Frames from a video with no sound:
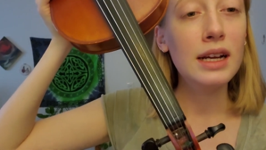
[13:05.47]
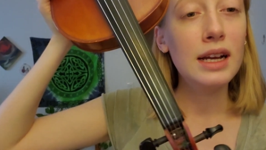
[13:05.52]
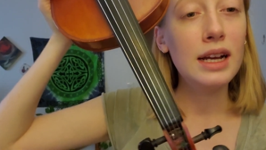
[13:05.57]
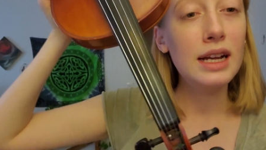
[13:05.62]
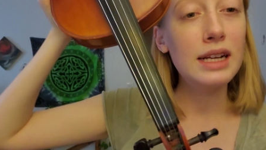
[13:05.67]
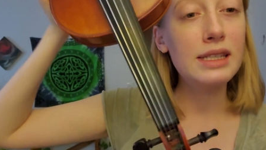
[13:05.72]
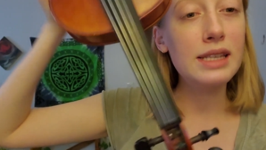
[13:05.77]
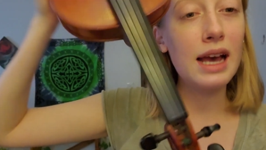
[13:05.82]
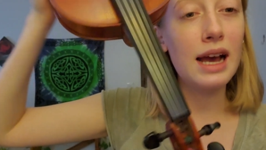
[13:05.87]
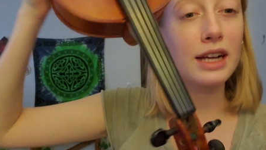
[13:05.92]

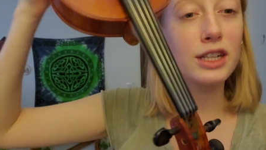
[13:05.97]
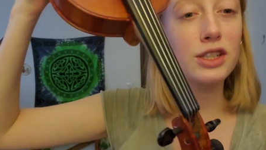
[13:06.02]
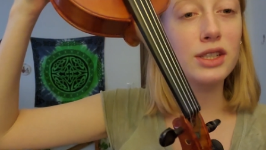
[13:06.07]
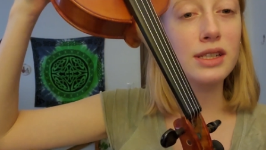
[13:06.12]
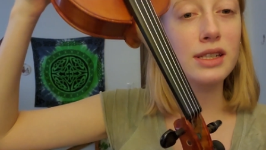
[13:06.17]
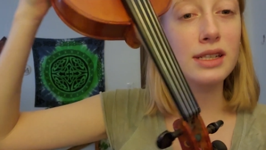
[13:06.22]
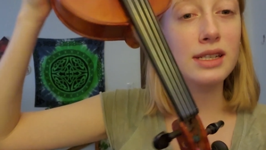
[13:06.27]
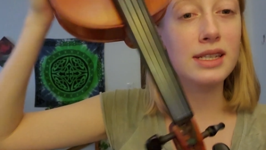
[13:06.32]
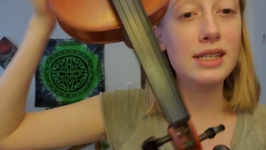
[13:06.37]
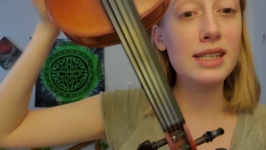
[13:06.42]
It's actually
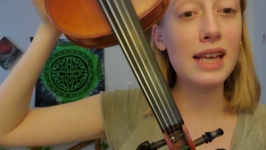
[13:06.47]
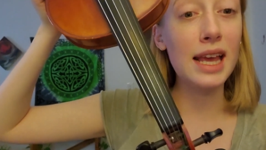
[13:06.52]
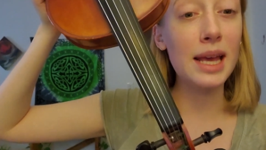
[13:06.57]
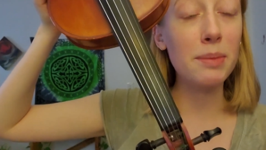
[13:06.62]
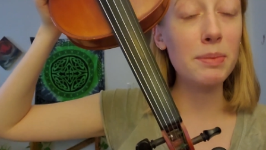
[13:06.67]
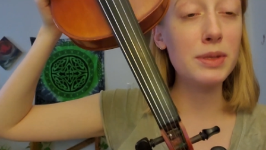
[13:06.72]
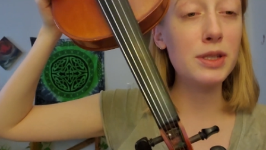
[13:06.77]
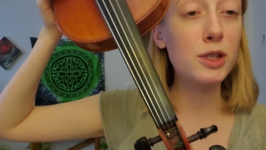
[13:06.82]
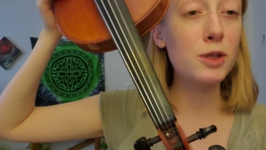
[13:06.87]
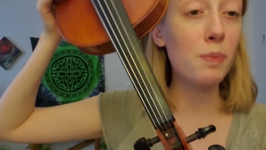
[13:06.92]
the
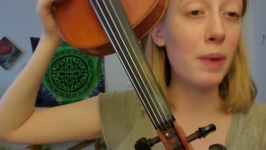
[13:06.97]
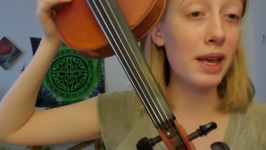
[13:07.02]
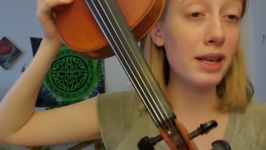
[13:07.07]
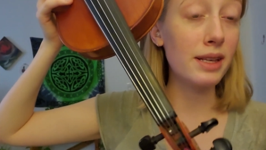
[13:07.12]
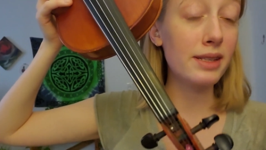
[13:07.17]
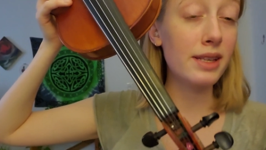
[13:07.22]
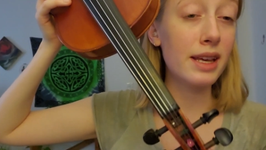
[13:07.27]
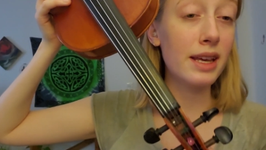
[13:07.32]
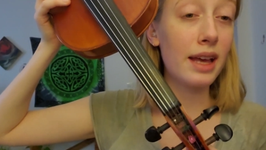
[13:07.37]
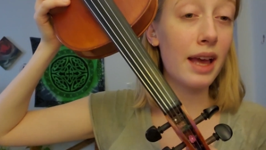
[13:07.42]
same
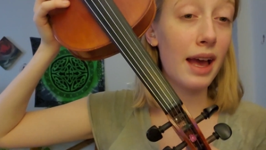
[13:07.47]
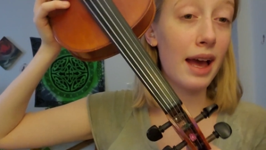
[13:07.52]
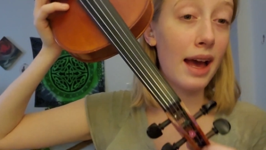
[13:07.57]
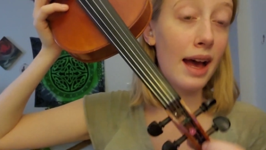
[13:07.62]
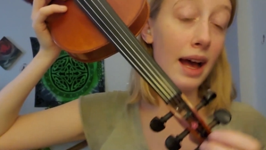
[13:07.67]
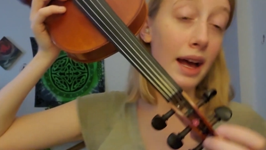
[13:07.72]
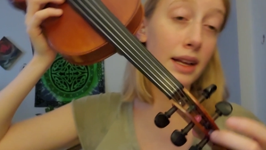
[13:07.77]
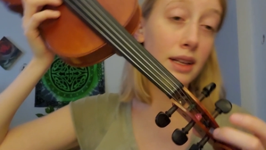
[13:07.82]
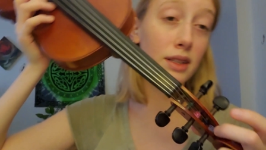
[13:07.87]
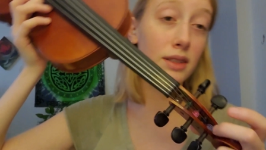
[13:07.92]
spacing
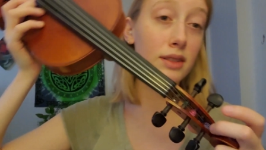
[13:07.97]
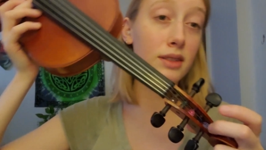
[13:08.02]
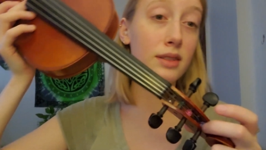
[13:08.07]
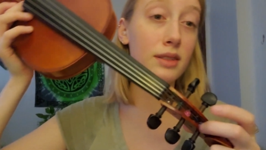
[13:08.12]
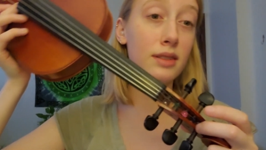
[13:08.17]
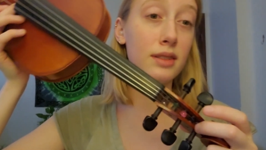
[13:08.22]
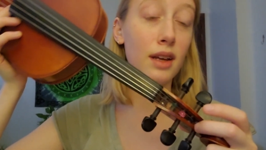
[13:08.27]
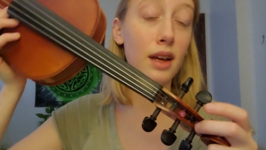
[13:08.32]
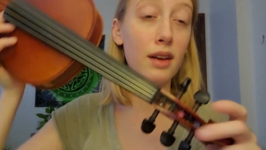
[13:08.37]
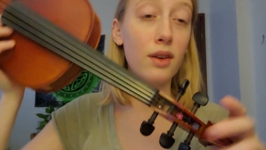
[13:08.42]

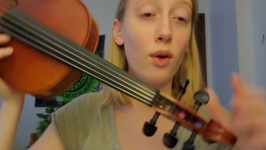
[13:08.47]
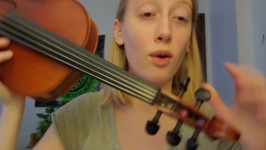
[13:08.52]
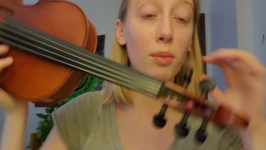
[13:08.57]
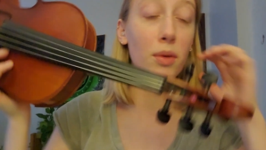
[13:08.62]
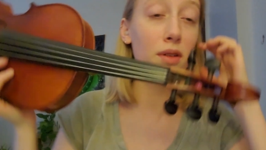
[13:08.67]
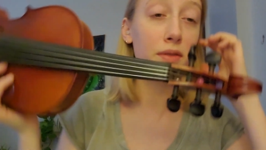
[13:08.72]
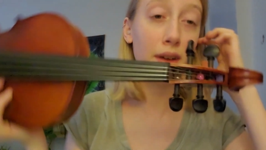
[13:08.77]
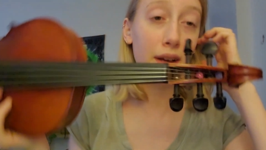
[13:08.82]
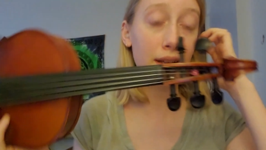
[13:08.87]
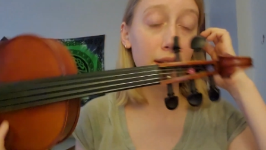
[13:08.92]
as a normal
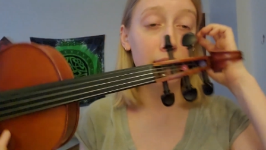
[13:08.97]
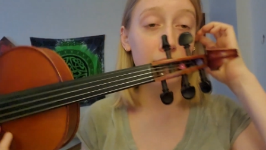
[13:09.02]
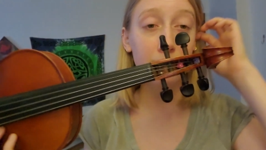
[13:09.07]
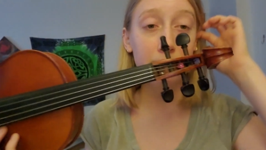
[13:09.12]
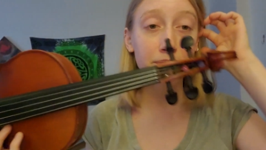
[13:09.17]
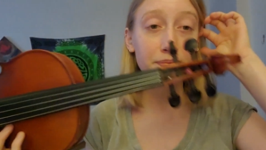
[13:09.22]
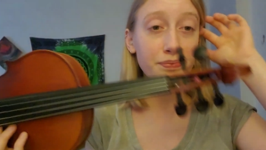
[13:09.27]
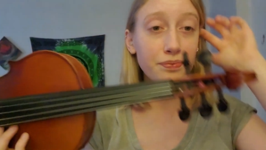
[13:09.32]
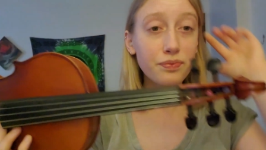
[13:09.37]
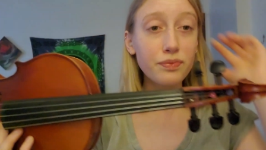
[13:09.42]

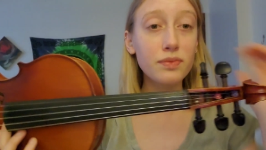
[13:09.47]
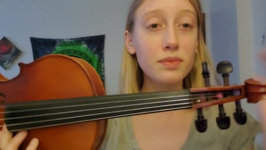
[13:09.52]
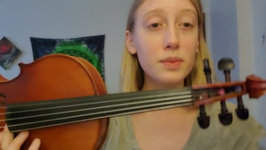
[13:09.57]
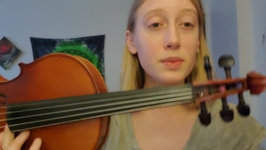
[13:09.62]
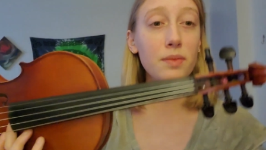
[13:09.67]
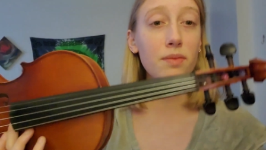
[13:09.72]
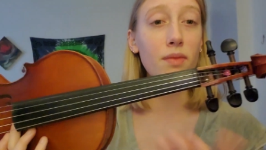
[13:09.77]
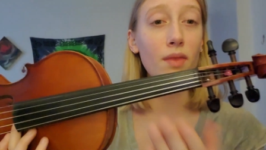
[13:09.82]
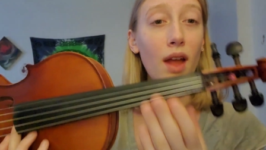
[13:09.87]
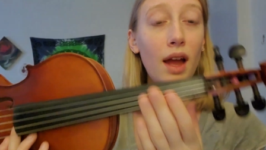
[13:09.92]
violin,
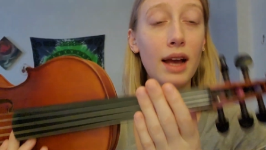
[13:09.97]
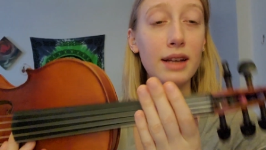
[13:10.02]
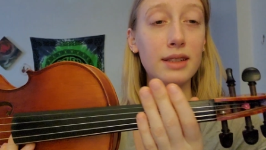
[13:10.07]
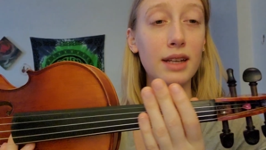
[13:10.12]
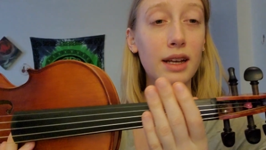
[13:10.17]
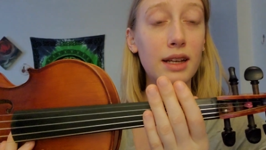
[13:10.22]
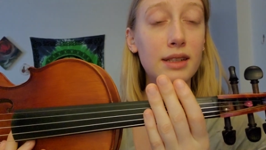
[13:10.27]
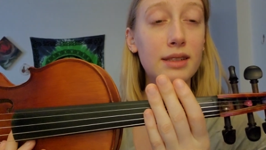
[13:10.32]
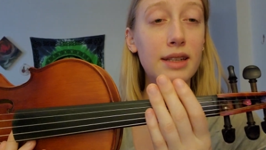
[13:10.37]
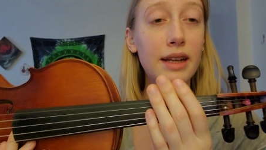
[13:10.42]
as
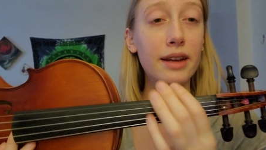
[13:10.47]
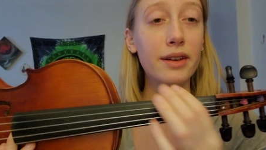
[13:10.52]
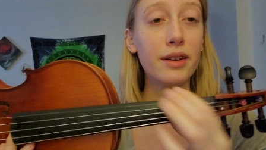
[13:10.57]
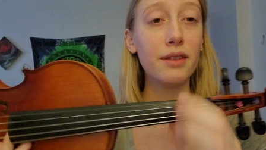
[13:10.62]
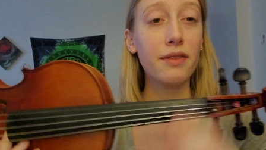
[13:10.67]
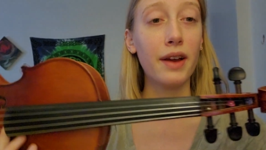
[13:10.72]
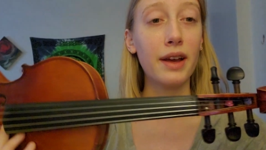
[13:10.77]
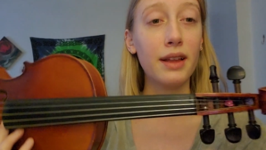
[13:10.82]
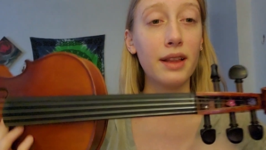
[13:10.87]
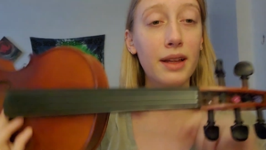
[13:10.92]
like a standard
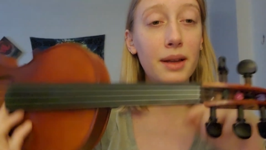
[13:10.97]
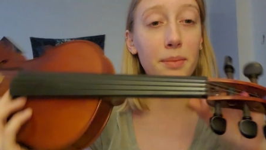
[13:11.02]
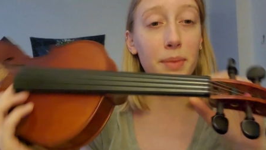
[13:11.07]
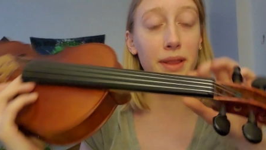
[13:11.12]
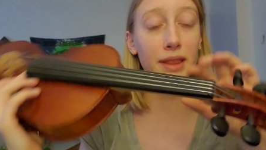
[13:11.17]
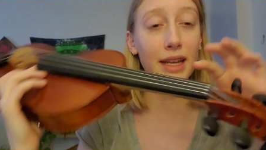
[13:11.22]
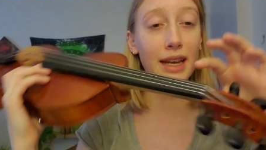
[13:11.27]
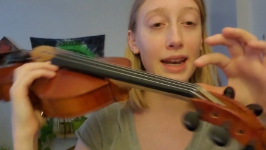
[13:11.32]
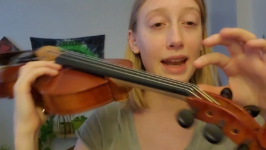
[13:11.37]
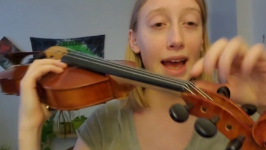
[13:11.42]
violin, but
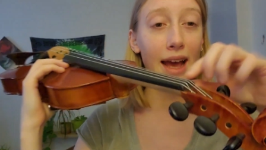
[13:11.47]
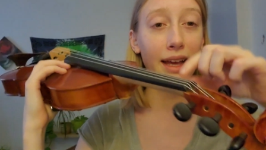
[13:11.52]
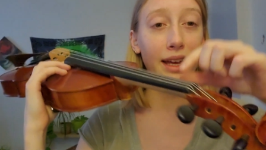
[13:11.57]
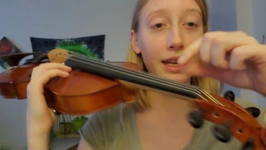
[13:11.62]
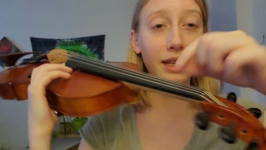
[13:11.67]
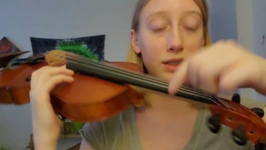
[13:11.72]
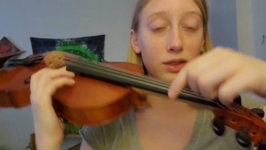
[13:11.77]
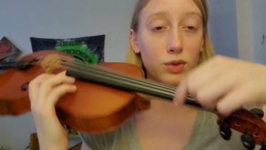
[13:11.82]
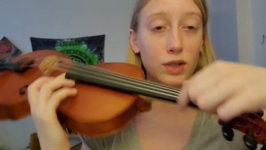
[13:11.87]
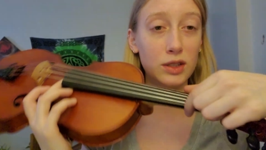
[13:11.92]
the neck
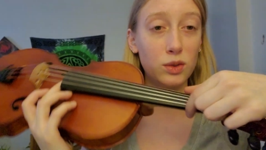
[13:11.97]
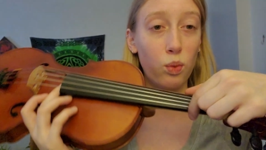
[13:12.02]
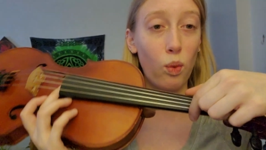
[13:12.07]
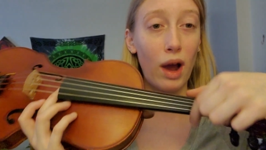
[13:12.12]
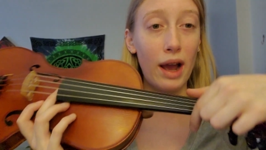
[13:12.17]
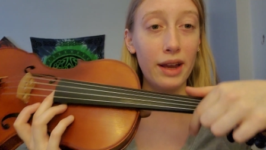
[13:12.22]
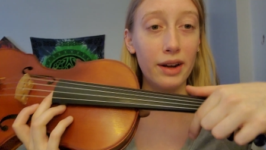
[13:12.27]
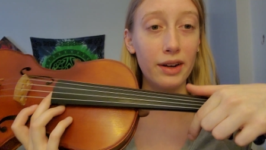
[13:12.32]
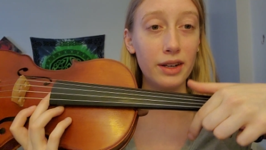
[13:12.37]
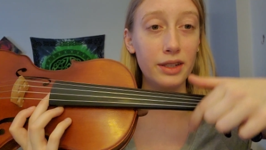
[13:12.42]
is
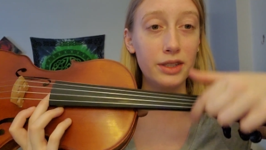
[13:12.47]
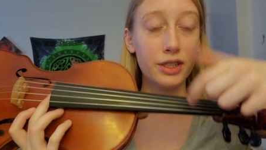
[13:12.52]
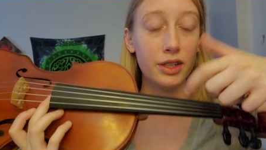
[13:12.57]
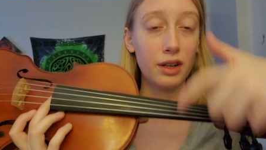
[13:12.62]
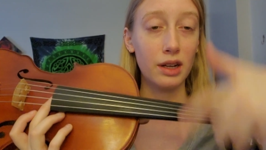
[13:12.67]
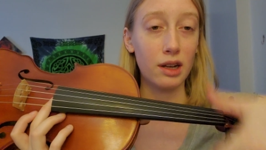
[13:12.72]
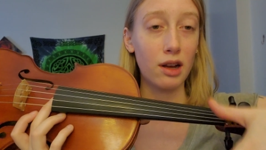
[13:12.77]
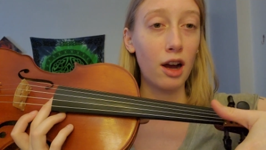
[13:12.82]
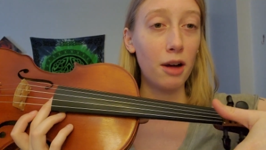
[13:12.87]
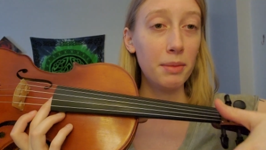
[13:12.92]
wider to
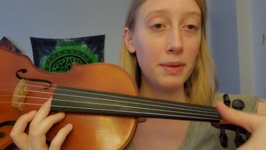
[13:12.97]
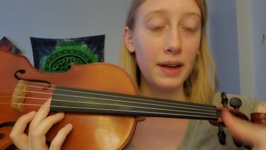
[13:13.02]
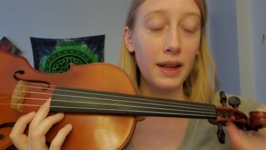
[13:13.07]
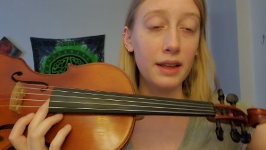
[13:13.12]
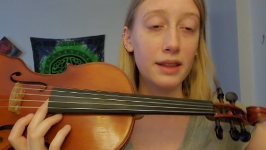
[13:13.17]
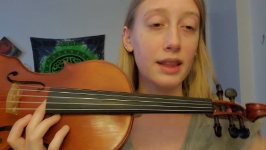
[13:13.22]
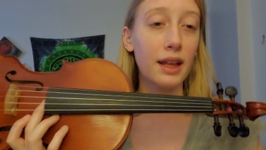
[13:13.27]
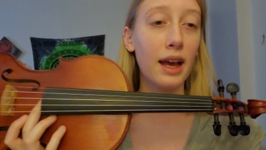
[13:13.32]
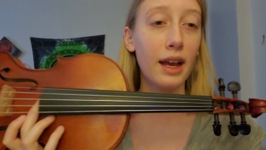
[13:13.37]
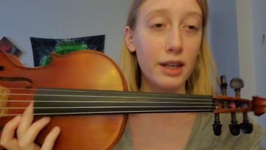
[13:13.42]

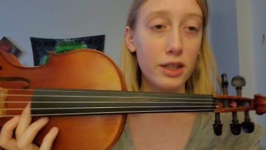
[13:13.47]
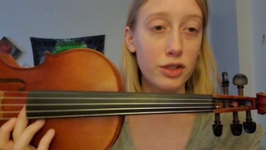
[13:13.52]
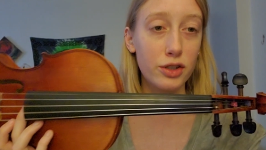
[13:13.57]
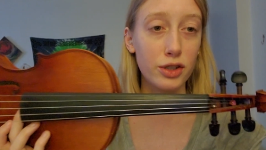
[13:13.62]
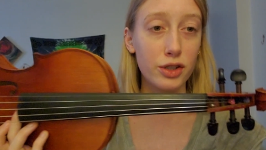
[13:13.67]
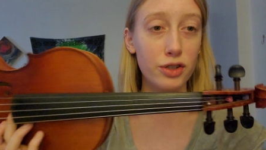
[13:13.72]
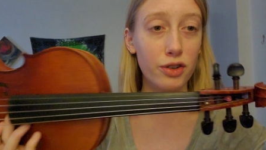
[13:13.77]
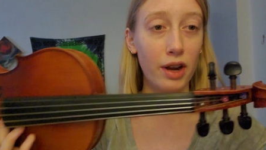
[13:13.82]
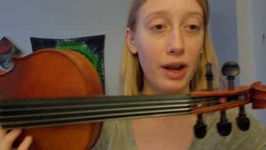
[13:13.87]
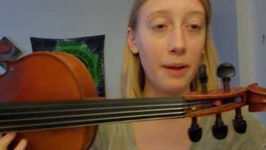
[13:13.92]
accommodate the extra
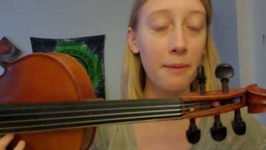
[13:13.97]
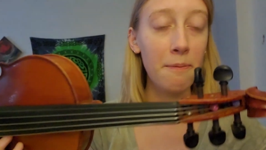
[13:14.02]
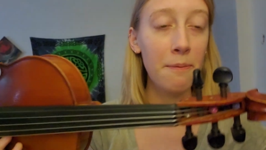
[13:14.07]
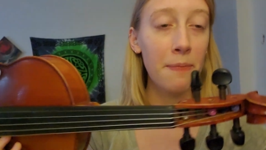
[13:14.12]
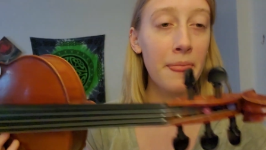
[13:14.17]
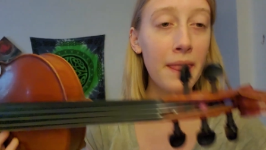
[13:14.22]
string.